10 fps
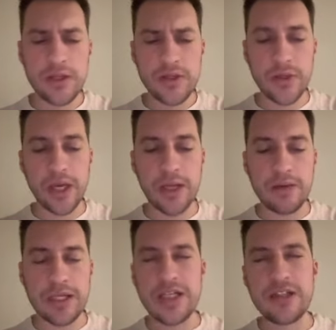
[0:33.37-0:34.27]
So again,
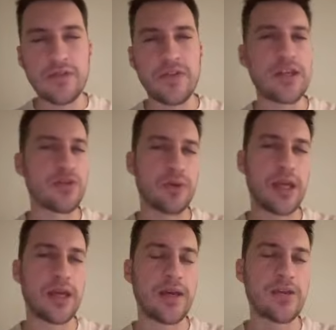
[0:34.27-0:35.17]
each of these
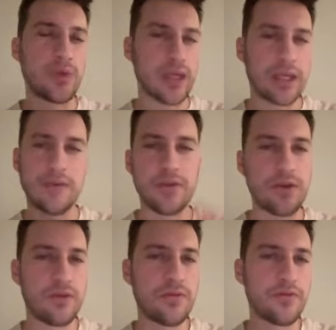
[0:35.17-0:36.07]
rankings when I give you